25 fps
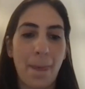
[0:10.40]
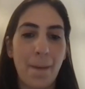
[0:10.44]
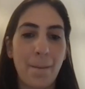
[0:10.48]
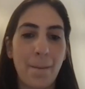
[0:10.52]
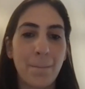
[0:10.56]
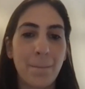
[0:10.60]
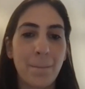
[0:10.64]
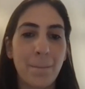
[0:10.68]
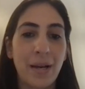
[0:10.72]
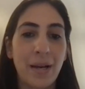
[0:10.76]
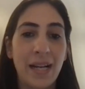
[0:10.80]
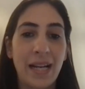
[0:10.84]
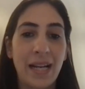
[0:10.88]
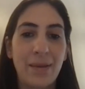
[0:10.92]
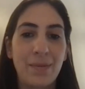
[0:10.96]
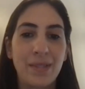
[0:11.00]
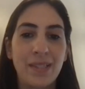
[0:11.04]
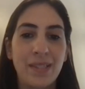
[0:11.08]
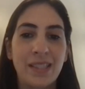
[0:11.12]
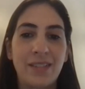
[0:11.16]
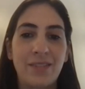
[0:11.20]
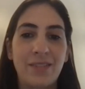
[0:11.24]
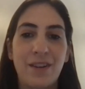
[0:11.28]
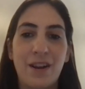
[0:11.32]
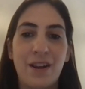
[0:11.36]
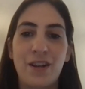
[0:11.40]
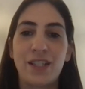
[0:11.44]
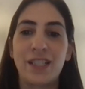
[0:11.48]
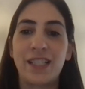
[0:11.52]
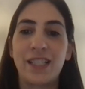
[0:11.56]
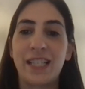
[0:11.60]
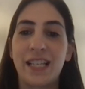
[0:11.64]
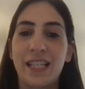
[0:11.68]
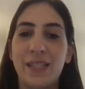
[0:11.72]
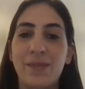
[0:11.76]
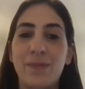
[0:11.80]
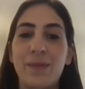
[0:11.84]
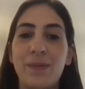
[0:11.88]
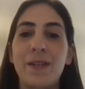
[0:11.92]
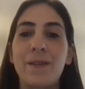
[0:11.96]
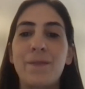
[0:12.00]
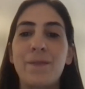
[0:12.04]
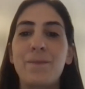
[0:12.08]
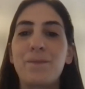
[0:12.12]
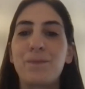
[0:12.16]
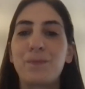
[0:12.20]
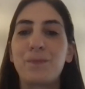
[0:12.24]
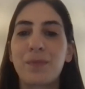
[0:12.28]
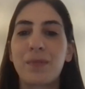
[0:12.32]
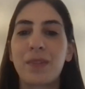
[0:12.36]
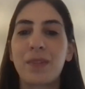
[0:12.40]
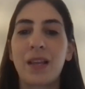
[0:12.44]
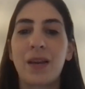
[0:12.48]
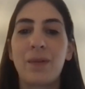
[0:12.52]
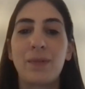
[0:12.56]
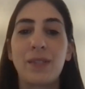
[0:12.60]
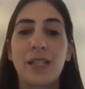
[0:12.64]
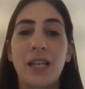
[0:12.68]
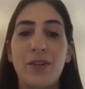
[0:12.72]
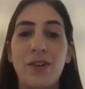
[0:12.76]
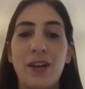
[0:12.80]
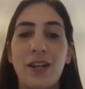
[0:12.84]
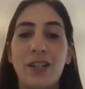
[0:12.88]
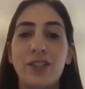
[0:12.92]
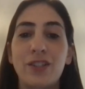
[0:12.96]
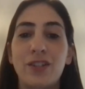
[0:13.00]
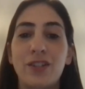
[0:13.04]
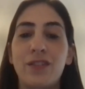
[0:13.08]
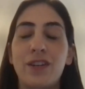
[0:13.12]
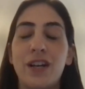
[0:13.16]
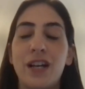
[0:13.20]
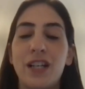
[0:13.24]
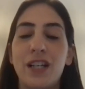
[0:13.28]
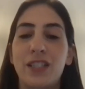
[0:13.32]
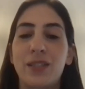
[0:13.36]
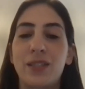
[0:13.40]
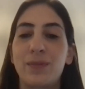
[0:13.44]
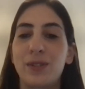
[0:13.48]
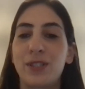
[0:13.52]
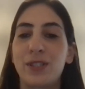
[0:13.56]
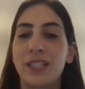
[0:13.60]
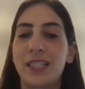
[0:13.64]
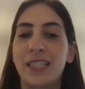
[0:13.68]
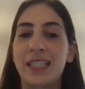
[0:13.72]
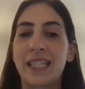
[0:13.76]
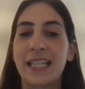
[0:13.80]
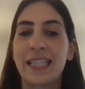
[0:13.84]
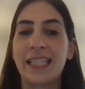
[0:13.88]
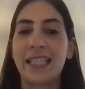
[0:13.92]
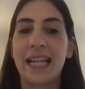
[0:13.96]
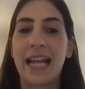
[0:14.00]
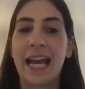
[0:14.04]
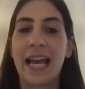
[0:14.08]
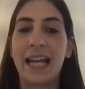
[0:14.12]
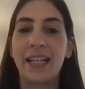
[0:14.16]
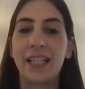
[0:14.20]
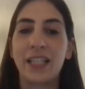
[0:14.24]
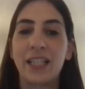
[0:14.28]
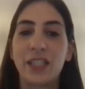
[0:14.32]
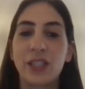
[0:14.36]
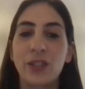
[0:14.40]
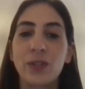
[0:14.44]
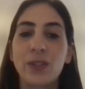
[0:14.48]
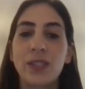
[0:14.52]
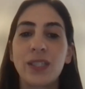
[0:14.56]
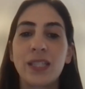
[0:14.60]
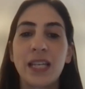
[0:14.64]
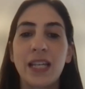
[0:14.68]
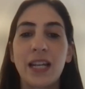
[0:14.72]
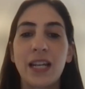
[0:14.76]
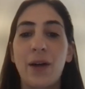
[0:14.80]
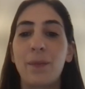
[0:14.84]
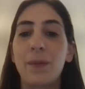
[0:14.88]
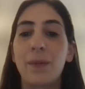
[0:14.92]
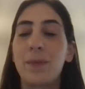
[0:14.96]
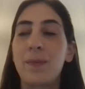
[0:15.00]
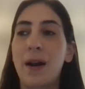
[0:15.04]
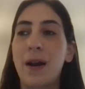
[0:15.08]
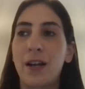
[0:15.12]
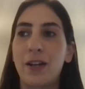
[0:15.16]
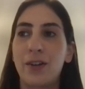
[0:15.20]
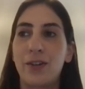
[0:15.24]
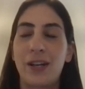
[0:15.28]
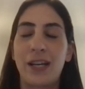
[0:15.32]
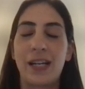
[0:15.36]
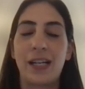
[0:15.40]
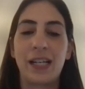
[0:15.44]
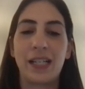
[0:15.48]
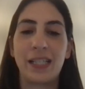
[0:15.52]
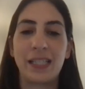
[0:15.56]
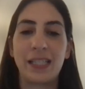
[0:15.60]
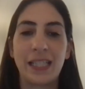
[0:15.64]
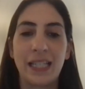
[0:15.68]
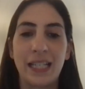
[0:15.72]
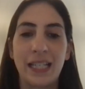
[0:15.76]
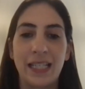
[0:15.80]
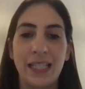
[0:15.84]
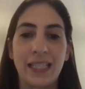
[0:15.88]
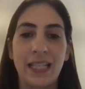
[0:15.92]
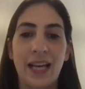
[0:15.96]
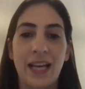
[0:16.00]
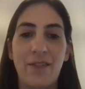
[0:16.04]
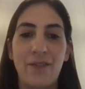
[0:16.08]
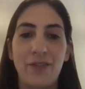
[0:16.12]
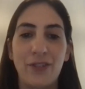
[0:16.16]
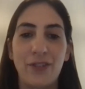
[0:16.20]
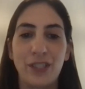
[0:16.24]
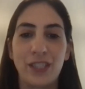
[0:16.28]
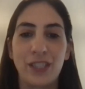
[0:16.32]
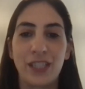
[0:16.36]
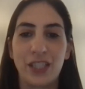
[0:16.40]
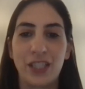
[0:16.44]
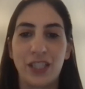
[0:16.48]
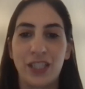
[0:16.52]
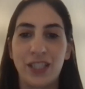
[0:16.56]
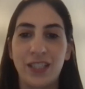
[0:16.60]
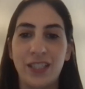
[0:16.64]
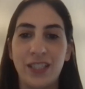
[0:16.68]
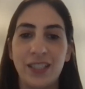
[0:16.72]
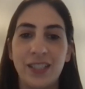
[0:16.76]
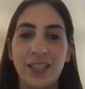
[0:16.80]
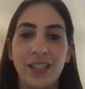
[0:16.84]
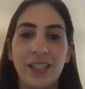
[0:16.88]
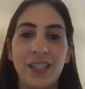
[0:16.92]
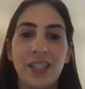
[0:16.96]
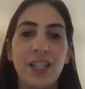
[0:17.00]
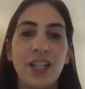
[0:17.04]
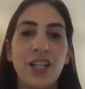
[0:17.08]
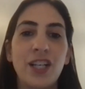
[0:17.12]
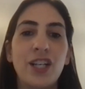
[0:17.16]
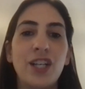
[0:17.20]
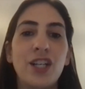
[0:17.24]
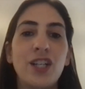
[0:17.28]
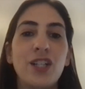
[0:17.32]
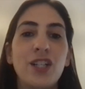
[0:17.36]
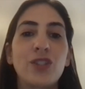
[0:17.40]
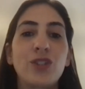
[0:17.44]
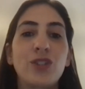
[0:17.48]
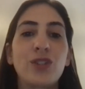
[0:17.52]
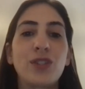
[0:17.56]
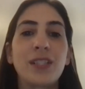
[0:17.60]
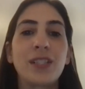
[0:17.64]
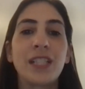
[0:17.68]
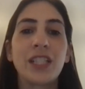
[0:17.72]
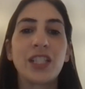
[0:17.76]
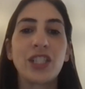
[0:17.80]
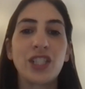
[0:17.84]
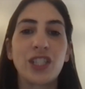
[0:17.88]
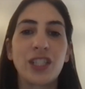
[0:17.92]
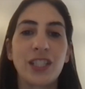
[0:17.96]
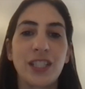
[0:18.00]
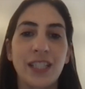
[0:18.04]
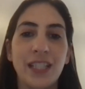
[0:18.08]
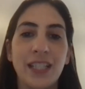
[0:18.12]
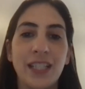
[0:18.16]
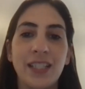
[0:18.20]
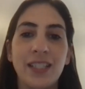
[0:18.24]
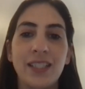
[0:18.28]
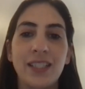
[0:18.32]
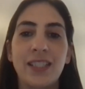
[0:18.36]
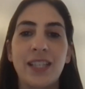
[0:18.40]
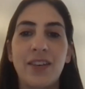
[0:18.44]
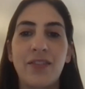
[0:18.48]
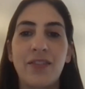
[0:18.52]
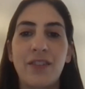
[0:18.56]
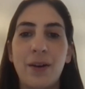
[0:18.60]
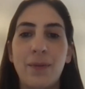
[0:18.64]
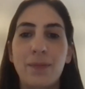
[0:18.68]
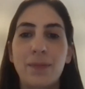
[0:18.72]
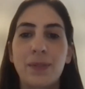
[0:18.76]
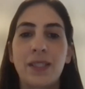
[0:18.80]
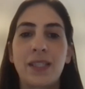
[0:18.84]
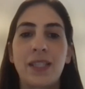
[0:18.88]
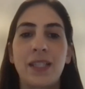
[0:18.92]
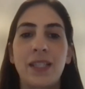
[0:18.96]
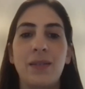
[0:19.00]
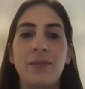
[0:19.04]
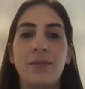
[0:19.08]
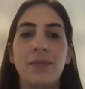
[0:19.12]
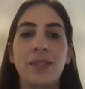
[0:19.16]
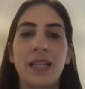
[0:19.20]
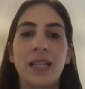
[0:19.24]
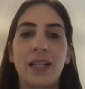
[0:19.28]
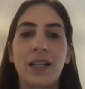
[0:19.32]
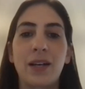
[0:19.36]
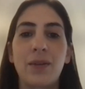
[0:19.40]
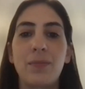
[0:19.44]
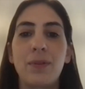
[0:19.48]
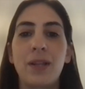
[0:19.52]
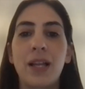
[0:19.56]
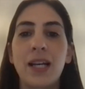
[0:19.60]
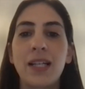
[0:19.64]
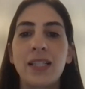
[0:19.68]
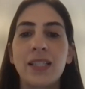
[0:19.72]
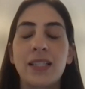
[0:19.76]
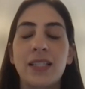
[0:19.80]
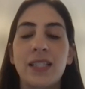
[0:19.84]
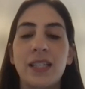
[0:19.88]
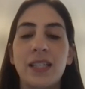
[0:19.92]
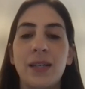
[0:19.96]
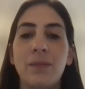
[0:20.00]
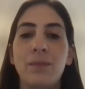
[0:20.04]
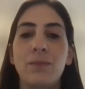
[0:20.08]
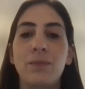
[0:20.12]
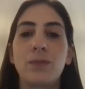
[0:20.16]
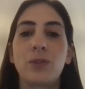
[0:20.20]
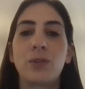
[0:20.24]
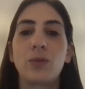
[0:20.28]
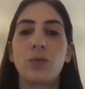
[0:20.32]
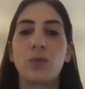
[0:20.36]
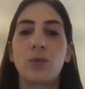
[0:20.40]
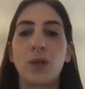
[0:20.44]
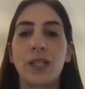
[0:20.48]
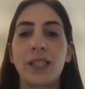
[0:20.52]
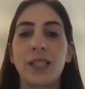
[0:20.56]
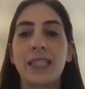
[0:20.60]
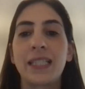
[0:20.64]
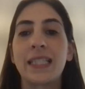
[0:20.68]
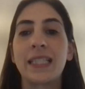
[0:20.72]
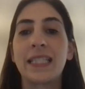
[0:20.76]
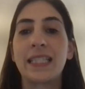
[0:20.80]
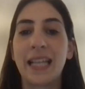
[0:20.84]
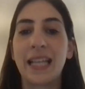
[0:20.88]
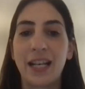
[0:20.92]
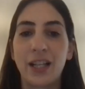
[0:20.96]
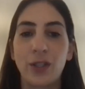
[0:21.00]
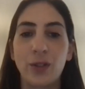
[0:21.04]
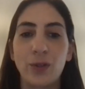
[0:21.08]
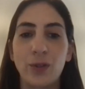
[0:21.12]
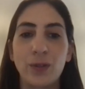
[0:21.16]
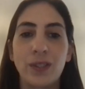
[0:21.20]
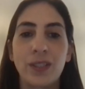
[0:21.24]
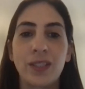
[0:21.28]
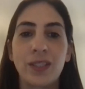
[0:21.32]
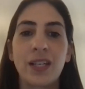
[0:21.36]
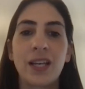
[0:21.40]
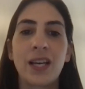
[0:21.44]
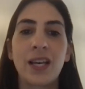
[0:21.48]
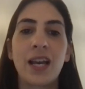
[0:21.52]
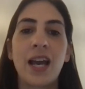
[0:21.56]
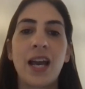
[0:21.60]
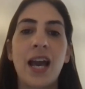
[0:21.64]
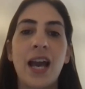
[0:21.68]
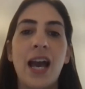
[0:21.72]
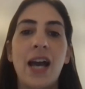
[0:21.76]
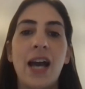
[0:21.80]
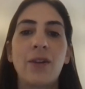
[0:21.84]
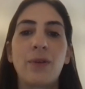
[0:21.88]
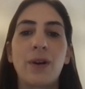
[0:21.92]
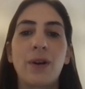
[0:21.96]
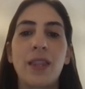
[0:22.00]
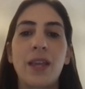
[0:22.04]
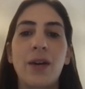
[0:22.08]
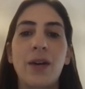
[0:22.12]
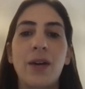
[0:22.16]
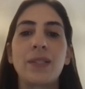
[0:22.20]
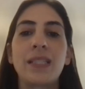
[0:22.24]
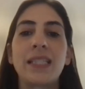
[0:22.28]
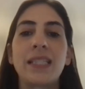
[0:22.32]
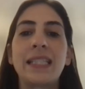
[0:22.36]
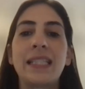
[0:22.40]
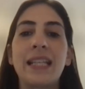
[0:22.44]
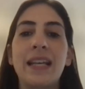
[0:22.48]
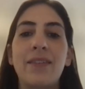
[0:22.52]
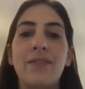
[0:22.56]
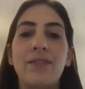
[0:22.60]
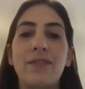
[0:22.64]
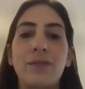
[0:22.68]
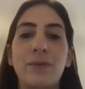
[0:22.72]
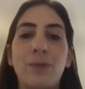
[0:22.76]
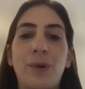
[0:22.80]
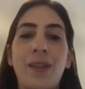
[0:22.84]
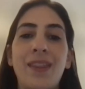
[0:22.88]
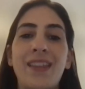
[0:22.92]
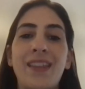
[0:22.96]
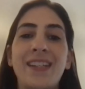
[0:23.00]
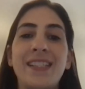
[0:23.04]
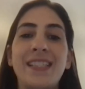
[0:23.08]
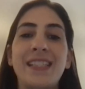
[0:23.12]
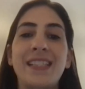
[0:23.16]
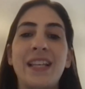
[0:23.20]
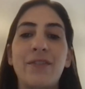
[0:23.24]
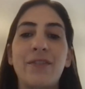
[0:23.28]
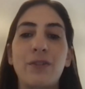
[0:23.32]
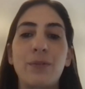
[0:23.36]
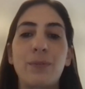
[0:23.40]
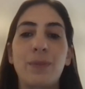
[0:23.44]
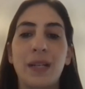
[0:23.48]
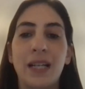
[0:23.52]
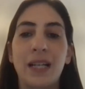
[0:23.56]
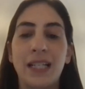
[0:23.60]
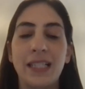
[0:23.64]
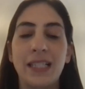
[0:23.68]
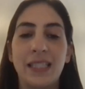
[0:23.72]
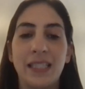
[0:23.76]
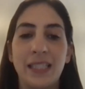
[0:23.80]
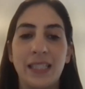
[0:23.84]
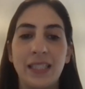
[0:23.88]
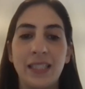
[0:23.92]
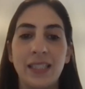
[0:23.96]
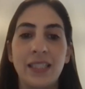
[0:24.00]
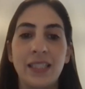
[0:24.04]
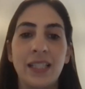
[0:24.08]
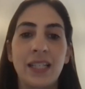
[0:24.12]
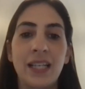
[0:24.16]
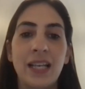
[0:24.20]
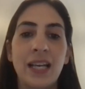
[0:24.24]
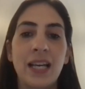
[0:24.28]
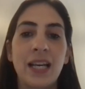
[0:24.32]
My name is Farah Zussman. I'm Director of Customer Success at Anecdotes, and I'll be moderating today's conversation. Traditionally, DevOps teams and compliance teams worked in silos, and while that has never been ideal,